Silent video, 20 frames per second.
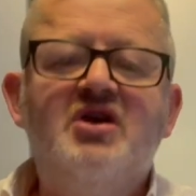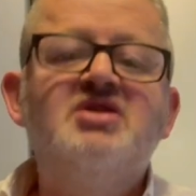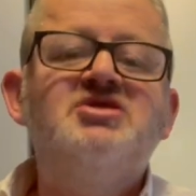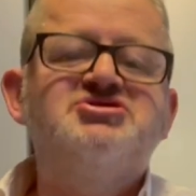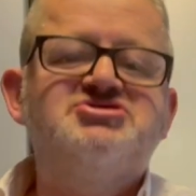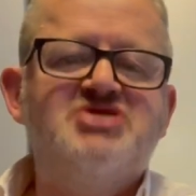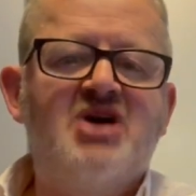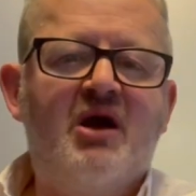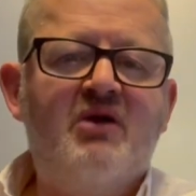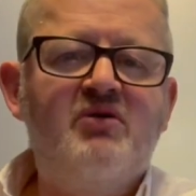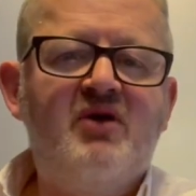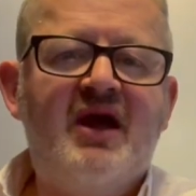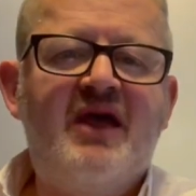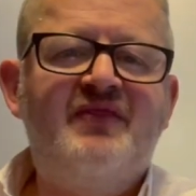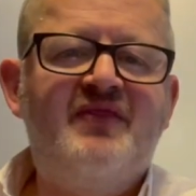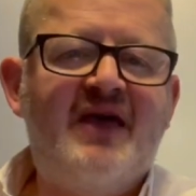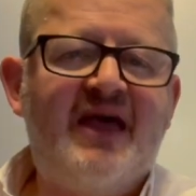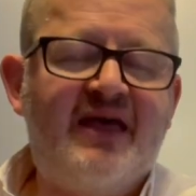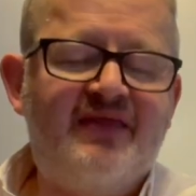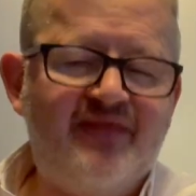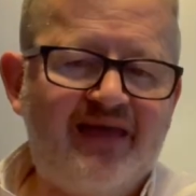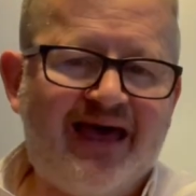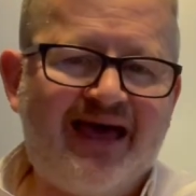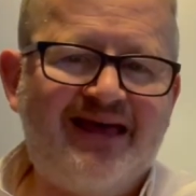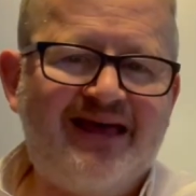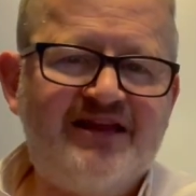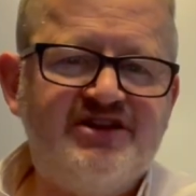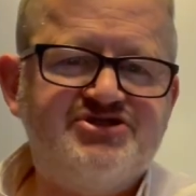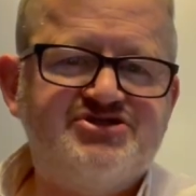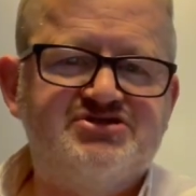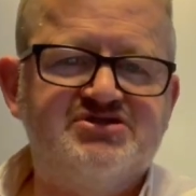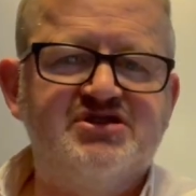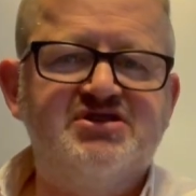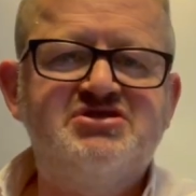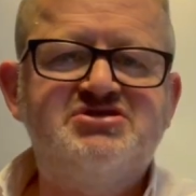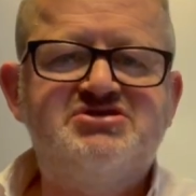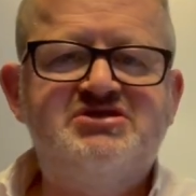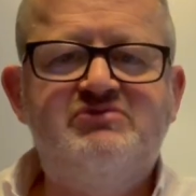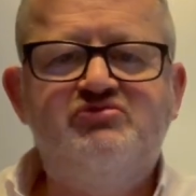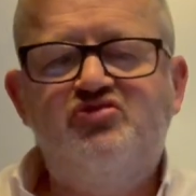so in that
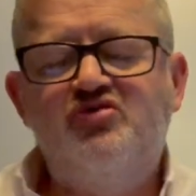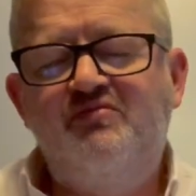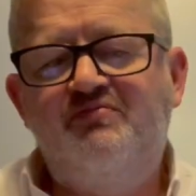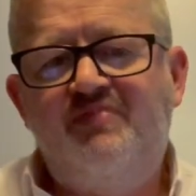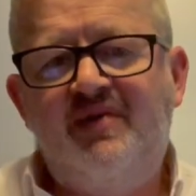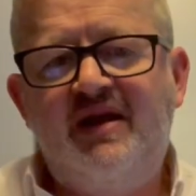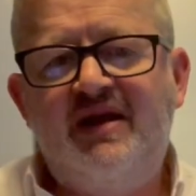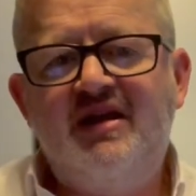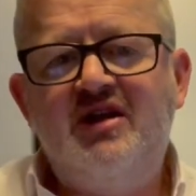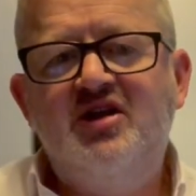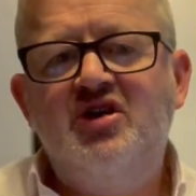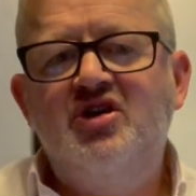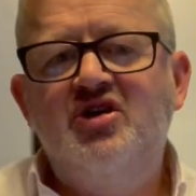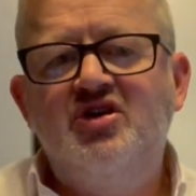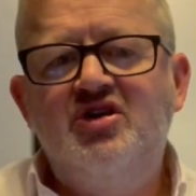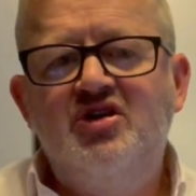instance, it would be